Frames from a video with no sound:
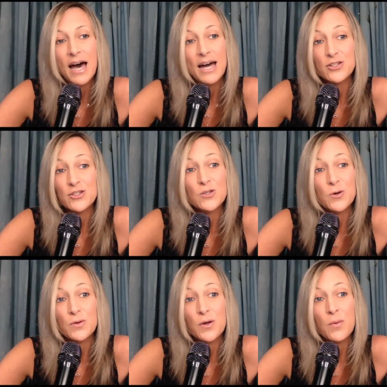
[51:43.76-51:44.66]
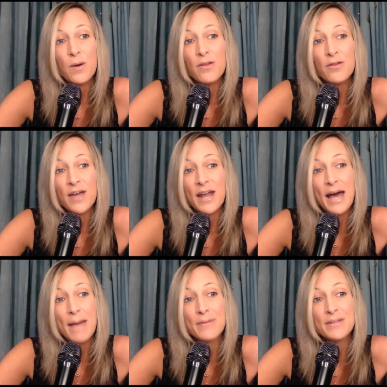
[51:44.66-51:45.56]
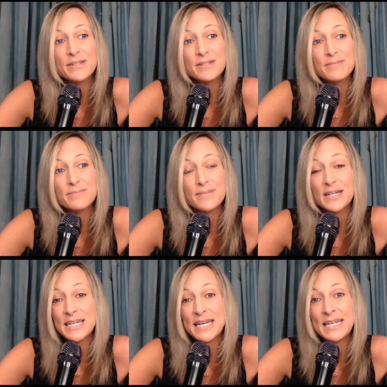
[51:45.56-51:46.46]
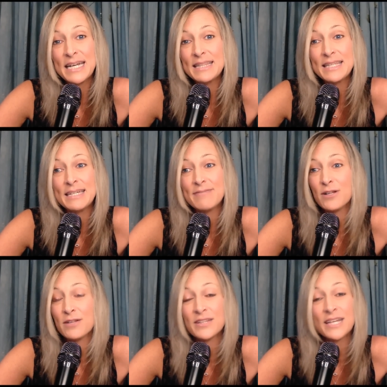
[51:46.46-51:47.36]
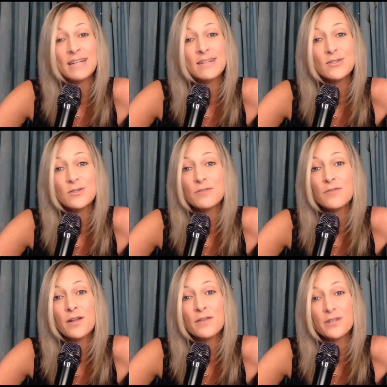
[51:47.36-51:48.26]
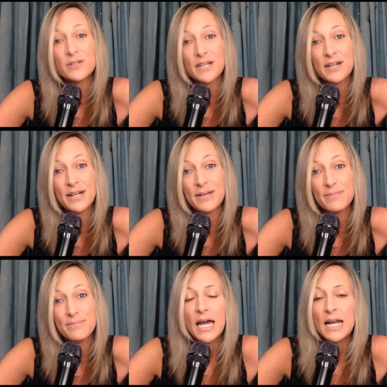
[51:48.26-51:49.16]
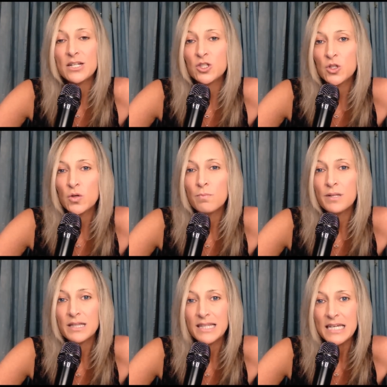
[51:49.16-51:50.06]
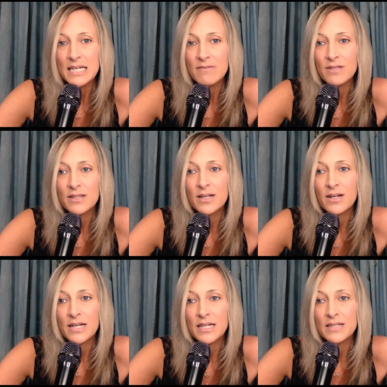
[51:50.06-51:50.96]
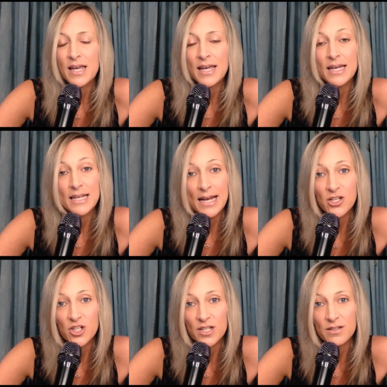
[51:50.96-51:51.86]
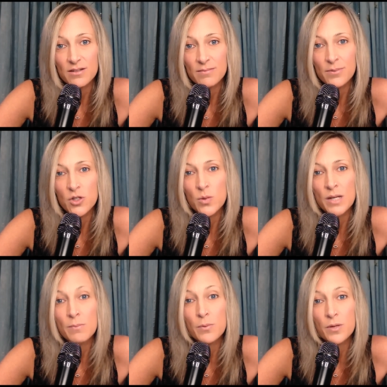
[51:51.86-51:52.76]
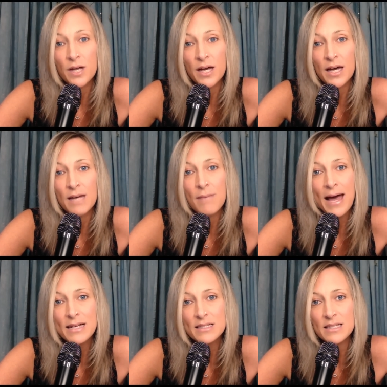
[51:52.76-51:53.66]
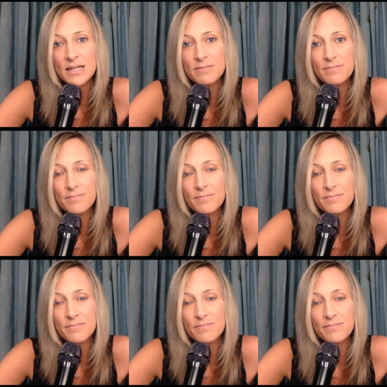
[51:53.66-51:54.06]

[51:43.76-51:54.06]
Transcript: I just don't know whether that happened again at the fall of Atlantis or the fall of Tartaria. And I do believe that there is a connection between Boudica and Magdalene.